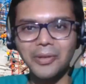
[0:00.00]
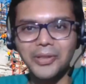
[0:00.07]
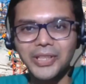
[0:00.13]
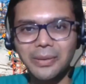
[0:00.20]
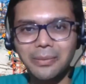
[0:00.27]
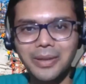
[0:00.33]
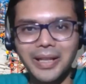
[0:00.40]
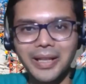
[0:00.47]

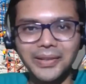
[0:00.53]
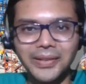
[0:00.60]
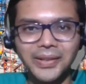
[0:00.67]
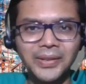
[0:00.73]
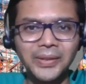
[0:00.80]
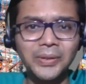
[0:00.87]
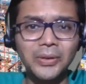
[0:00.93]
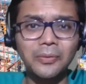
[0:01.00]
what's up guys?
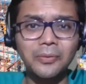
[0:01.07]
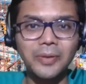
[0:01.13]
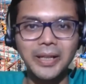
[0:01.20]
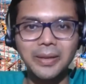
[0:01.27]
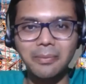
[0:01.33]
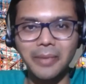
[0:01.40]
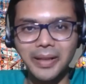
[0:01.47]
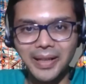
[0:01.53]
This is your
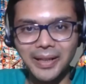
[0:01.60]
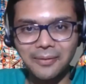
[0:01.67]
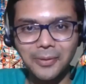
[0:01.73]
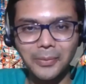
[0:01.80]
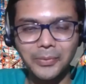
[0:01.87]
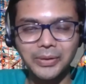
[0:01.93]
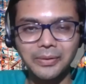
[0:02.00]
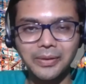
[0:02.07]
friend Manak
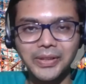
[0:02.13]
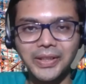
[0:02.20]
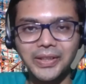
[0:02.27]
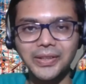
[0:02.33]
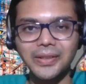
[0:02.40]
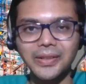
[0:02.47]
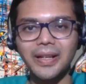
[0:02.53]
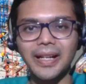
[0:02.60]
from Civil
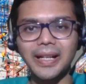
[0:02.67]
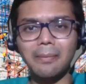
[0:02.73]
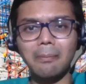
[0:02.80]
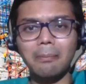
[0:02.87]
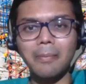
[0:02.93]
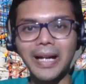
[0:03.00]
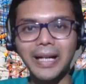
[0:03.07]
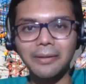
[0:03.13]
Center and
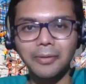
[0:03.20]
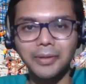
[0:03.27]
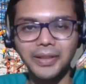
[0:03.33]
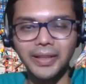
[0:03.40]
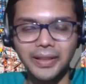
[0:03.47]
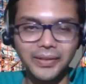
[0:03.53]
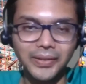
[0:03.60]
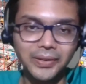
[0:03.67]
I'm back with
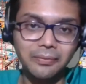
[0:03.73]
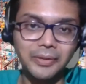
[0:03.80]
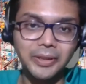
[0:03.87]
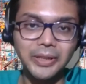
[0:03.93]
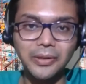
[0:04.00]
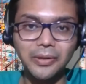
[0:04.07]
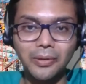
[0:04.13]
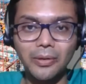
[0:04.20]
another
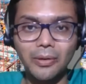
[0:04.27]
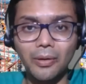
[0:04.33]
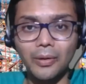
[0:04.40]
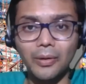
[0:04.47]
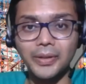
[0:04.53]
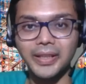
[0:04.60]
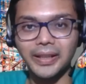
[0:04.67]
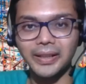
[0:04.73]
video
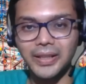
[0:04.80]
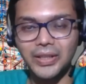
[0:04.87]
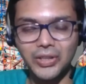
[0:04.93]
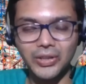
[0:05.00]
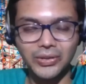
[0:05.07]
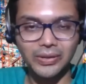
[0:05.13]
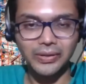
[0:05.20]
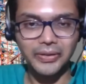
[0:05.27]
on Tekla
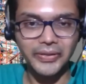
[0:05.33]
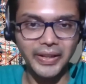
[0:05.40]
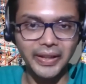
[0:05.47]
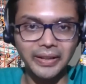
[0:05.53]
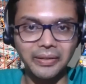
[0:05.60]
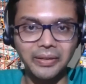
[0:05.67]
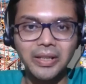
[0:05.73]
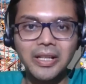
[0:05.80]
Structural
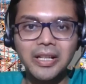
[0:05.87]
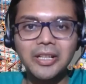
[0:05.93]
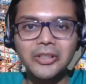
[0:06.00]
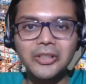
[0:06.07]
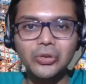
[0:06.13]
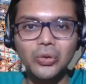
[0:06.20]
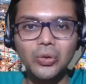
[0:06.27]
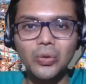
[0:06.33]
Designer.
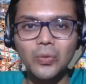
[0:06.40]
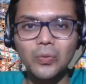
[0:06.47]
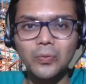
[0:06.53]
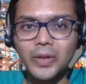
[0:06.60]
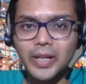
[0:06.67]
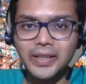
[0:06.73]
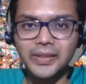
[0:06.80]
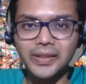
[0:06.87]
So
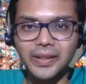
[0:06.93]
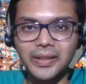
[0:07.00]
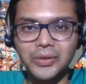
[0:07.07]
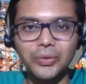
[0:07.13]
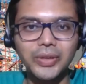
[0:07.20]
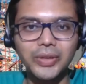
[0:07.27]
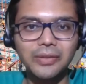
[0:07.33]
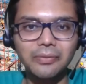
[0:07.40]
friends,
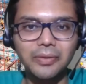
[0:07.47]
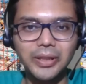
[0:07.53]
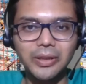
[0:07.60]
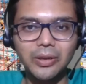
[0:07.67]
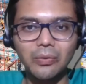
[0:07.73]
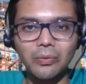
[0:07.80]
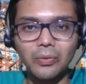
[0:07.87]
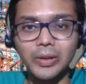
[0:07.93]
in today's
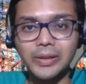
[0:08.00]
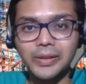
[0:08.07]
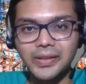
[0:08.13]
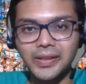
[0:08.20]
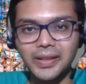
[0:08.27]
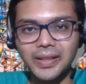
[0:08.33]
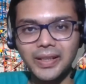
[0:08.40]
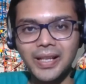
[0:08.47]
video, we'll
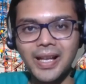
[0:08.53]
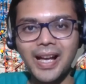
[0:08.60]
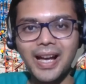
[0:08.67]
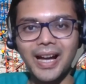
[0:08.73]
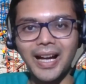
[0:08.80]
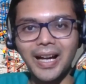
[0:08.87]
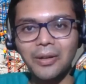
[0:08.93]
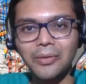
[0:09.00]
see
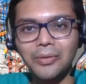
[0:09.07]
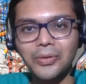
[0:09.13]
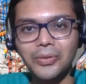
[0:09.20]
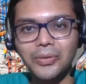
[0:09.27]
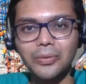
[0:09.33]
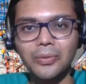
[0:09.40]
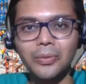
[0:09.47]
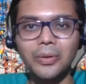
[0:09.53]
how
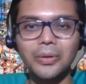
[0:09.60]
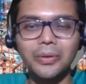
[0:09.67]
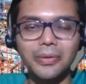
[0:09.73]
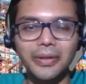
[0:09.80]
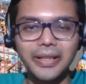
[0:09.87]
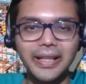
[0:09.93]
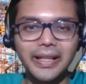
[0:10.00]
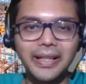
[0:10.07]
to
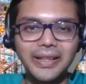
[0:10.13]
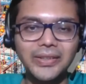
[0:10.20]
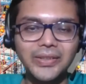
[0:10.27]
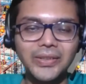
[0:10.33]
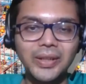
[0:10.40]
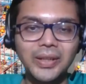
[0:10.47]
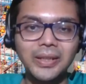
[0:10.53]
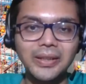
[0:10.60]

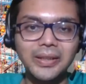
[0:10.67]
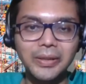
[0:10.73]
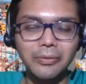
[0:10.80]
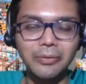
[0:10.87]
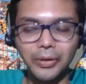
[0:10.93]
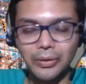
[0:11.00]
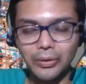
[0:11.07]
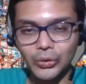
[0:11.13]
rearrange the
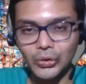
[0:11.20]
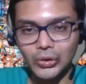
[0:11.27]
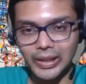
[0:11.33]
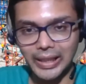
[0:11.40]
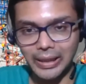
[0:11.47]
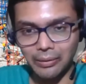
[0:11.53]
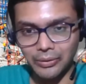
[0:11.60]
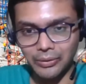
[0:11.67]
Windows
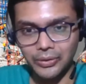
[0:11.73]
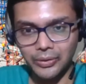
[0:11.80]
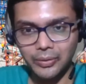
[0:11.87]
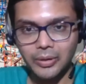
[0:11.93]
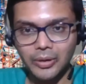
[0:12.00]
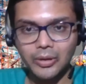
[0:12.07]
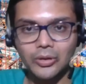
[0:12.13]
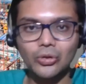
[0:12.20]
layout.
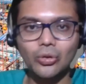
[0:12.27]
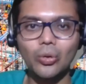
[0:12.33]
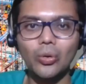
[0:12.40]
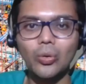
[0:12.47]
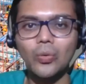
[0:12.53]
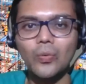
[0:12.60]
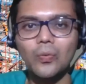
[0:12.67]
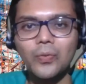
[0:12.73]

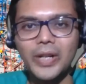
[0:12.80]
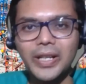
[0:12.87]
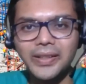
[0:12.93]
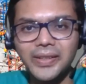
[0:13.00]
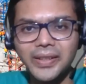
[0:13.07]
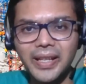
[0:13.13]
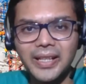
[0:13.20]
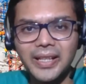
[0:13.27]
So
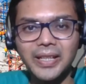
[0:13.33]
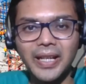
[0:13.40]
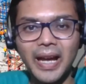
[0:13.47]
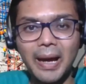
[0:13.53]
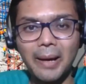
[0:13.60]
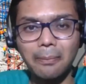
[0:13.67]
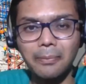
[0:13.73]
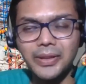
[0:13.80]
friends, it
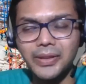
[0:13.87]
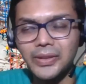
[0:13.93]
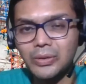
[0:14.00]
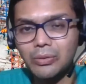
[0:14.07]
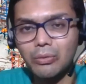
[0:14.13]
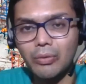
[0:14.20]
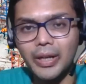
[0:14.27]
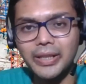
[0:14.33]

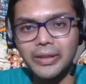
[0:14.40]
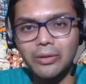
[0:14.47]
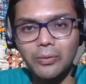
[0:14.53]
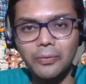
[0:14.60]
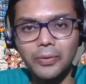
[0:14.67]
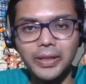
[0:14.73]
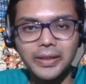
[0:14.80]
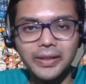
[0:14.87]
happens quite
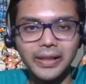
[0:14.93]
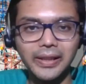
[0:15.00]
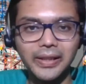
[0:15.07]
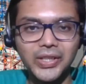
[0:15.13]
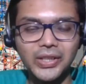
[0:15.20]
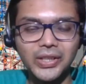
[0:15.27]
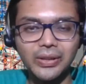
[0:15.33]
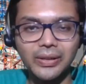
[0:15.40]
often in
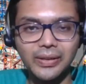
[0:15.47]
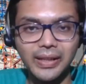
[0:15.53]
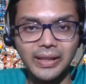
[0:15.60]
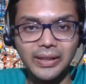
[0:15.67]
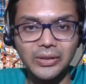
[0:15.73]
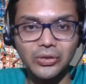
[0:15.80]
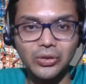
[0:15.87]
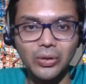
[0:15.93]
Tekla Structural
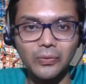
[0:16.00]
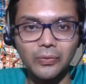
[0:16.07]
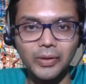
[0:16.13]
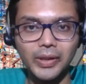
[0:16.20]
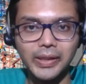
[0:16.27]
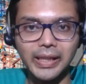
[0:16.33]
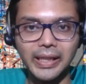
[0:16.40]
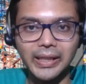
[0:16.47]
Designer
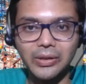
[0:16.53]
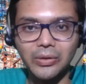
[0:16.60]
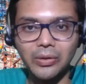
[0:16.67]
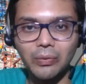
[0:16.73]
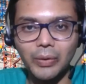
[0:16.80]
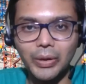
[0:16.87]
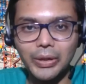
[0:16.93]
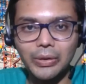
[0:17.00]
software that
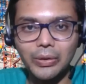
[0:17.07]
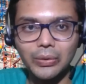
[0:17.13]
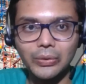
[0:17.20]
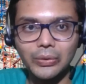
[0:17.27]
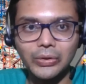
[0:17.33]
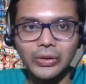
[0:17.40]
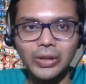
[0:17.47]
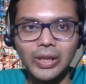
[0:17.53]
your
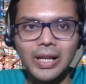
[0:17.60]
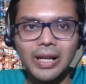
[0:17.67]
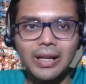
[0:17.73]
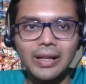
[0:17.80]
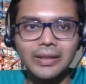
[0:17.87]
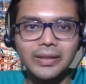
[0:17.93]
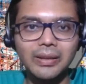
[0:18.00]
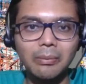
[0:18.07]
Windows,
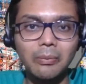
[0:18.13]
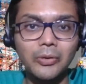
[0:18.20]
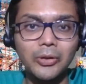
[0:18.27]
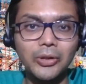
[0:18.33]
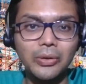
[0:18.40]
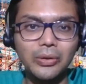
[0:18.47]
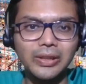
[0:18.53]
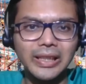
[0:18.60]
some
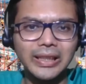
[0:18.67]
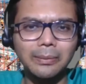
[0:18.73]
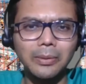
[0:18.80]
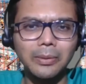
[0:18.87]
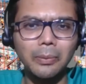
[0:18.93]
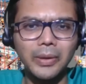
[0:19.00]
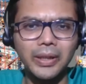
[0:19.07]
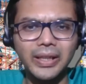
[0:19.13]
windows like the
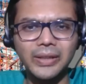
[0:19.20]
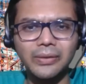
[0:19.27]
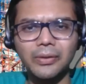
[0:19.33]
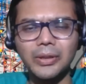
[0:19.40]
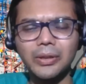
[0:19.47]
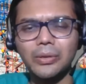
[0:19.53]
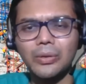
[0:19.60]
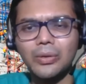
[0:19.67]
properties
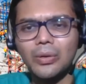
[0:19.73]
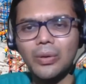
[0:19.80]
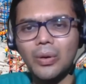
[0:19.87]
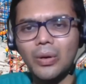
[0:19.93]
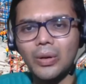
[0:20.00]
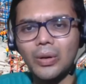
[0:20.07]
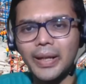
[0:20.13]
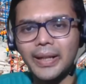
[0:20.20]
window
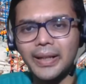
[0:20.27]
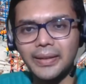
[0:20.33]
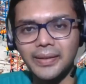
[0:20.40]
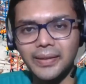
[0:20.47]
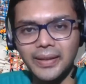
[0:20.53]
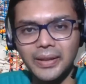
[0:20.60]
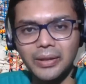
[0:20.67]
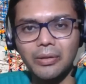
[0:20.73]
or any
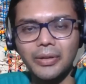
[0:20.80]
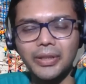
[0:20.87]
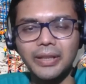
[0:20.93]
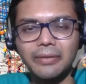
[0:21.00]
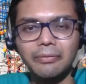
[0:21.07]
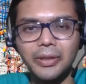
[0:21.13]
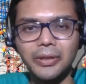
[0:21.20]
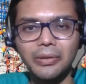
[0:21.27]
scene
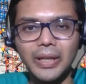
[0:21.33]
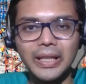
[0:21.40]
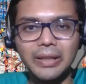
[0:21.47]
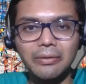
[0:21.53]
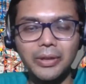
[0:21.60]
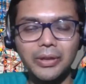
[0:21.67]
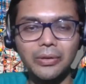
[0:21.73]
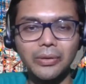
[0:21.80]
content window,
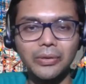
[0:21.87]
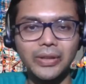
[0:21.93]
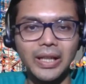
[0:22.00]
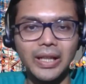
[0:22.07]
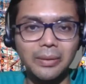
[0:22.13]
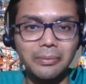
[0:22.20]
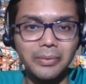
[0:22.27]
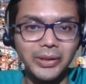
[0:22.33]
any windows
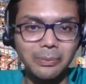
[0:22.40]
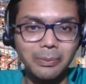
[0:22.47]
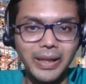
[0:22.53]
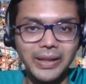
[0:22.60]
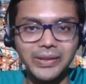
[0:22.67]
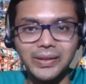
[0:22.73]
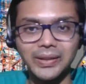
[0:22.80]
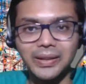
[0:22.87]
are
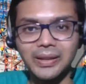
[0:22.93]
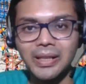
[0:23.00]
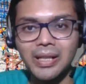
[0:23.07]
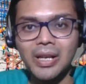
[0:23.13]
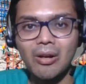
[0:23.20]
mismatching